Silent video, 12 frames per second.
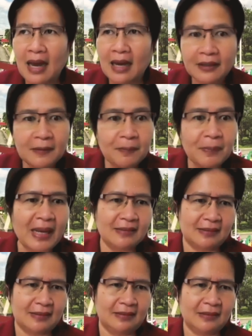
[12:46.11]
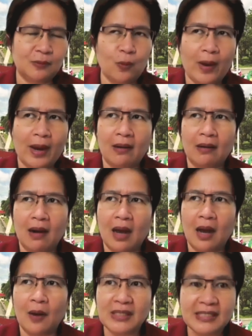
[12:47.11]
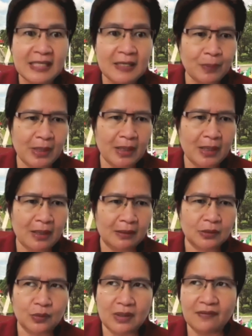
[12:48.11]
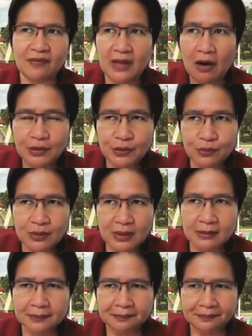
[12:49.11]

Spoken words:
other places where our recipients or even our students